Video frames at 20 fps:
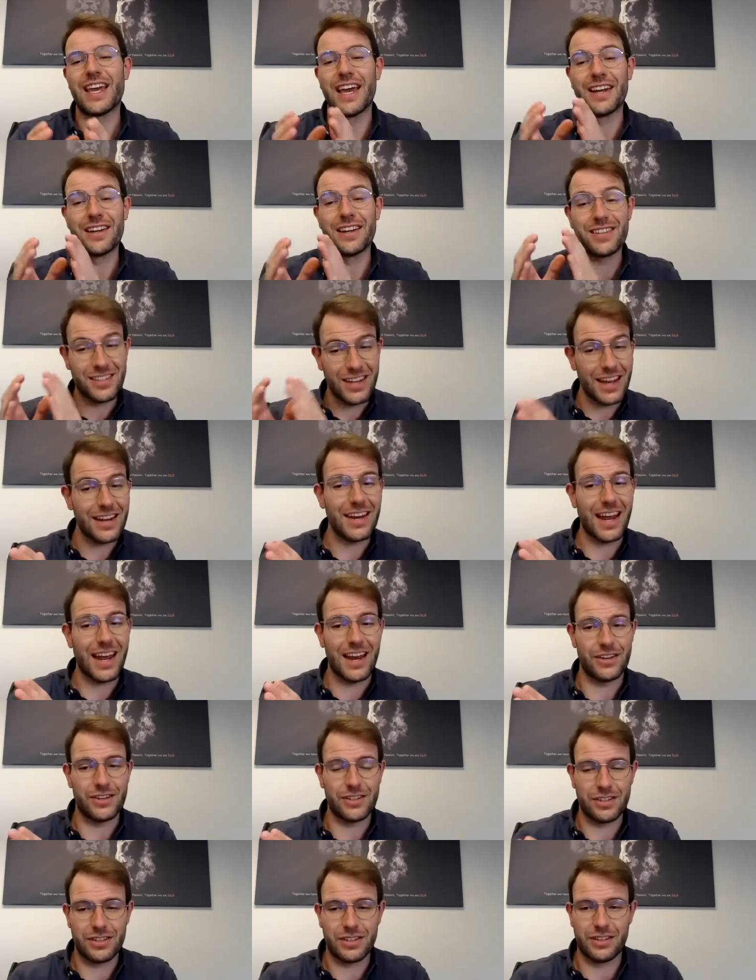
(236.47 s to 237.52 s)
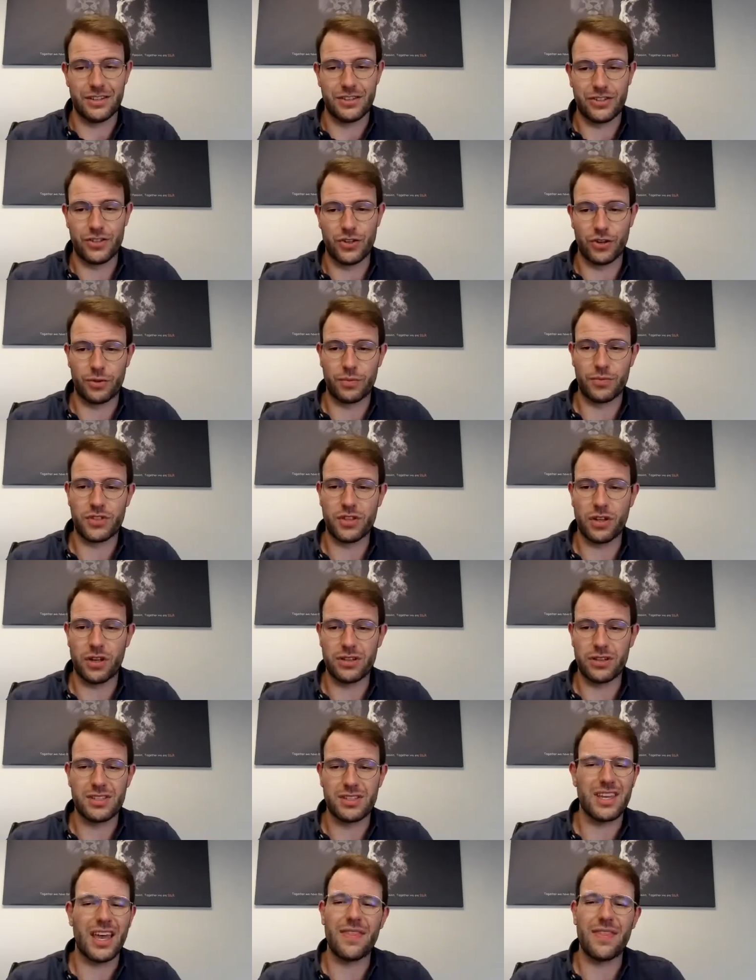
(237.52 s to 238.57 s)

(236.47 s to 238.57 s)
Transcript: an estate agent in the circumstances.